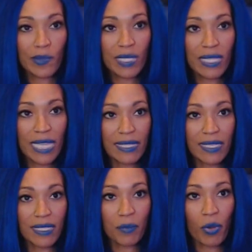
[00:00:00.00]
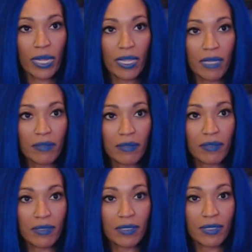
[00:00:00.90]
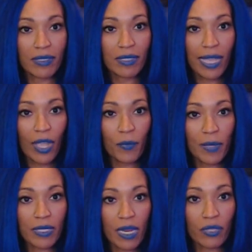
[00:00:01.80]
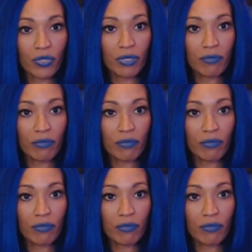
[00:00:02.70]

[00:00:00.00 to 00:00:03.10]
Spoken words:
That's disappointing. I hope that's not true.